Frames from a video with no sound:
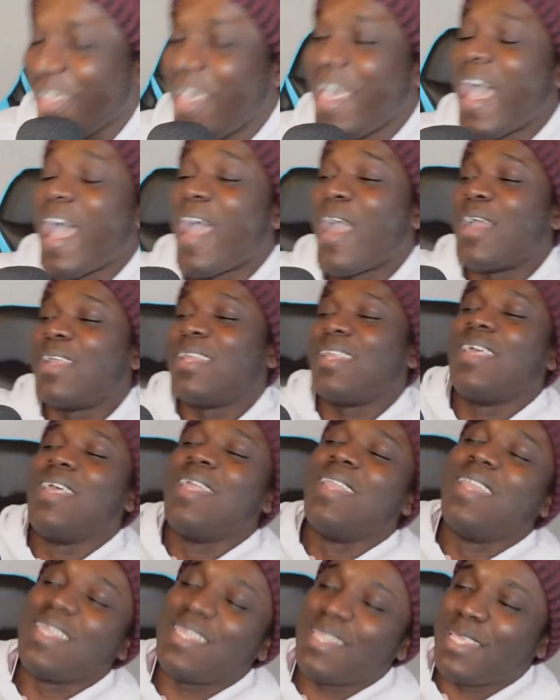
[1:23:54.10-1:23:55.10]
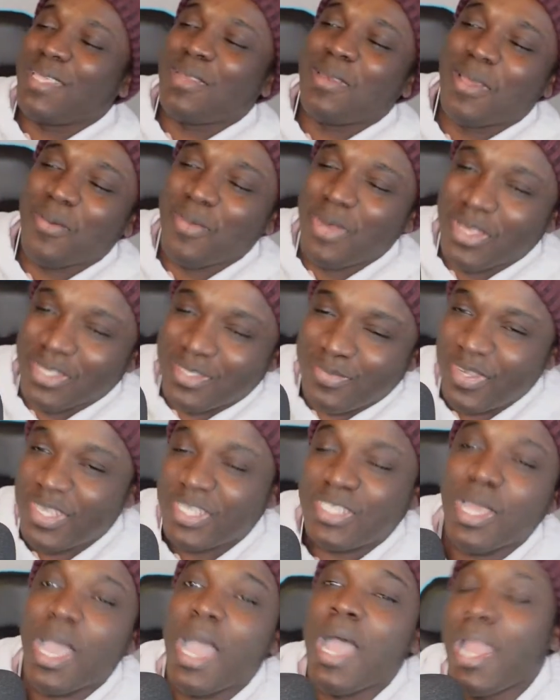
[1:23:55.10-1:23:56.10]
right, let me just
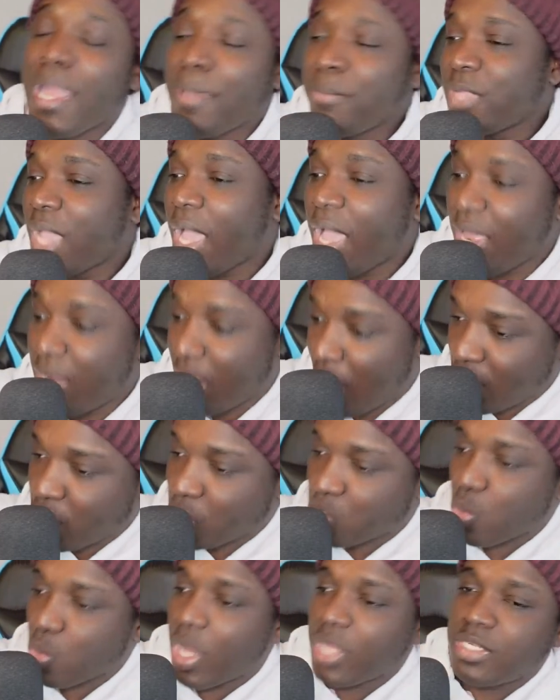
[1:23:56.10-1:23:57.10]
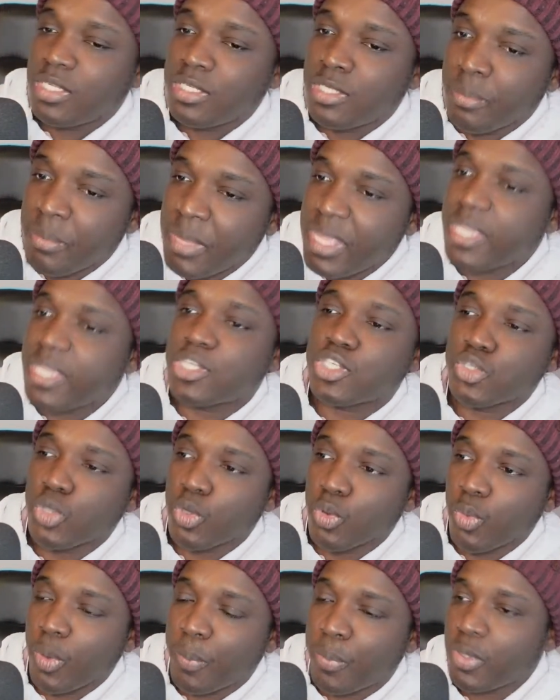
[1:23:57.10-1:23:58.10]
finish it. I just wanted to make
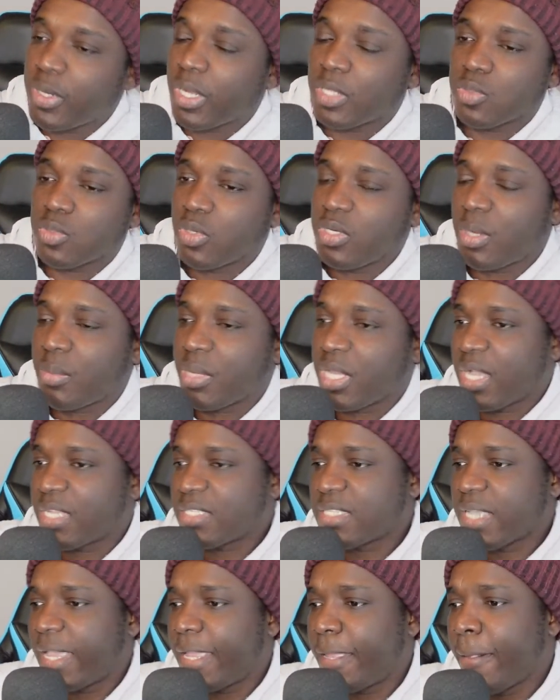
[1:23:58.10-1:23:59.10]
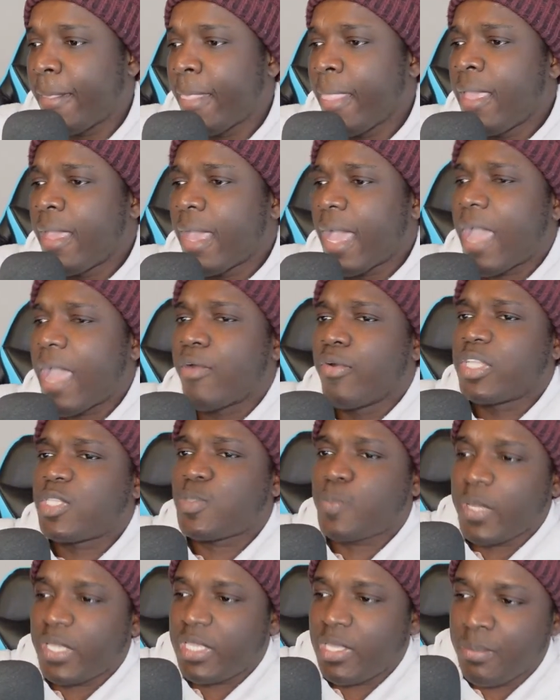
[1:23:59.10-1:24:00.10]
sure we put that out there because I
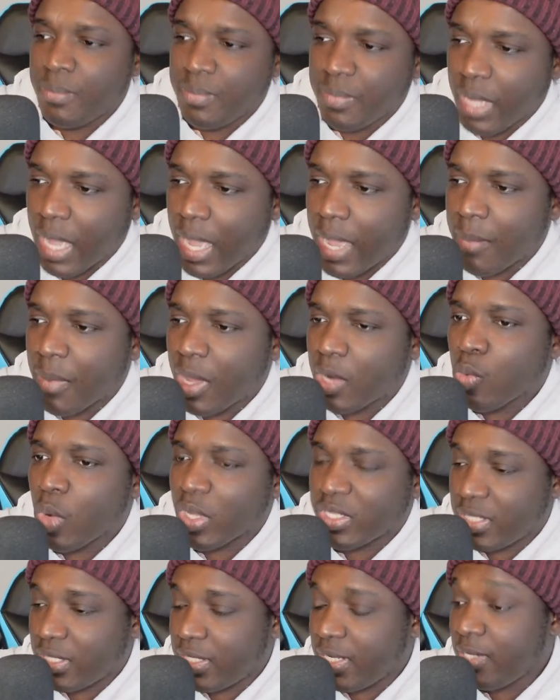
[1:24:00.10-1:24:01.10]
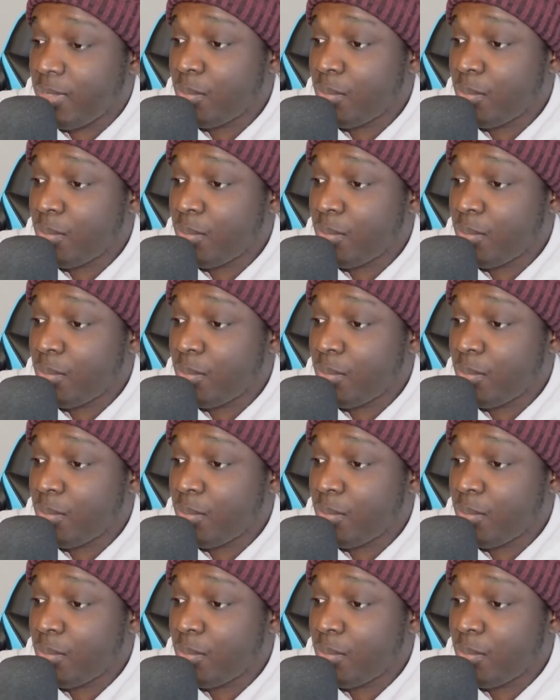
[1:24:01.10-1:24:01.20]
respect him and what he did